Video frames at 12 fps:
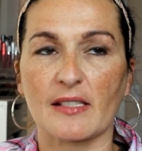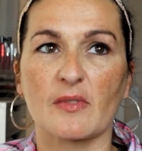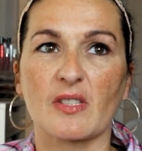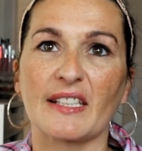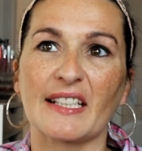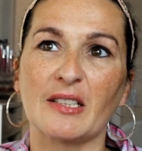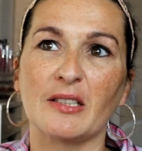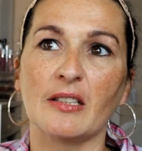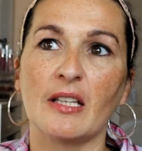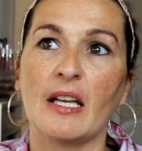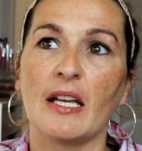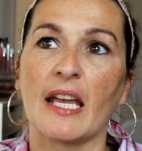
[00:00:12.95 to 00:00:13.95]
It was a little
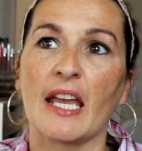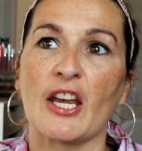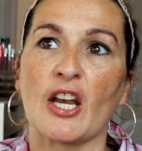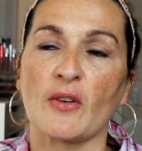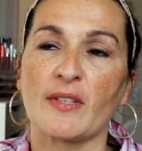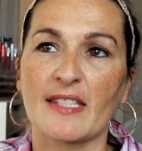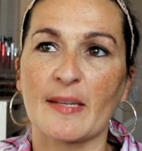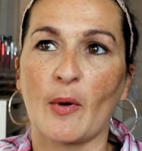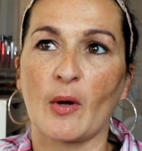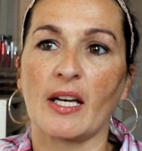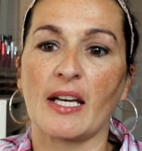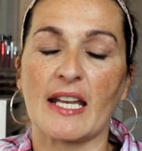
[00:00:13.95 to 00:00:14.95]
you know,
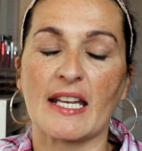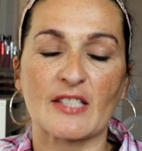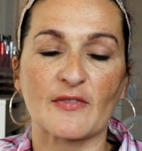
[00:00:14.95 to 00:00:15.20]
disappointed in as